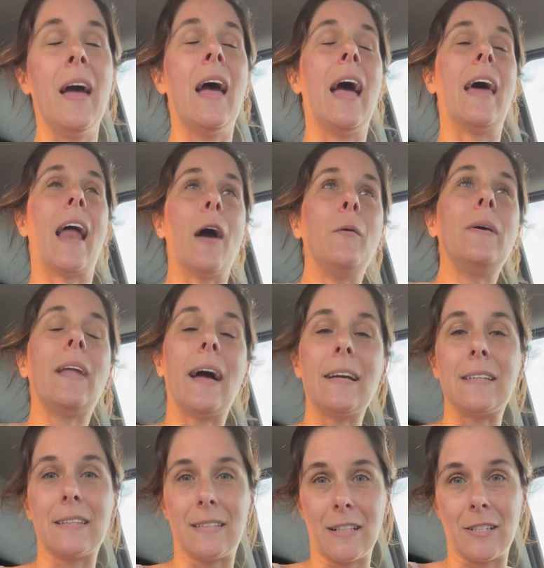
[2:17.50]
And I would like
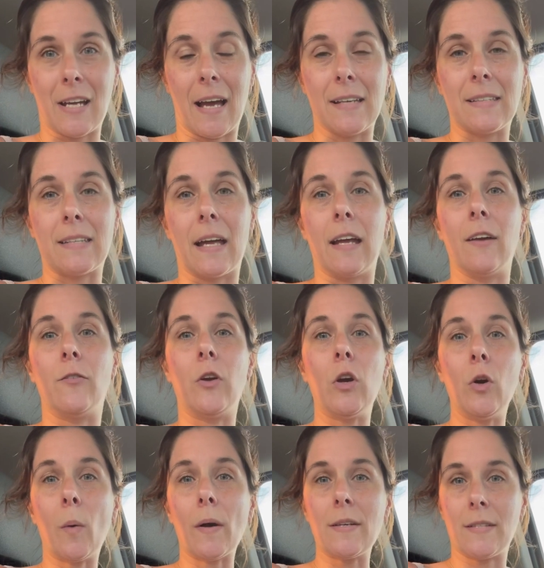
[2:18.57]
to suggest that if
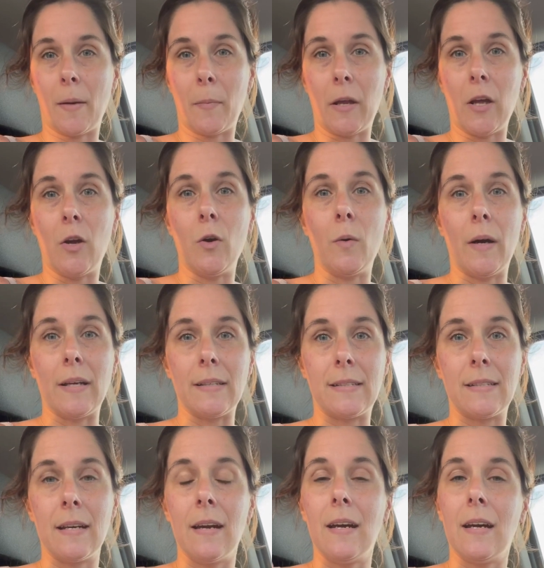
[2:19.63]
you are somebody who is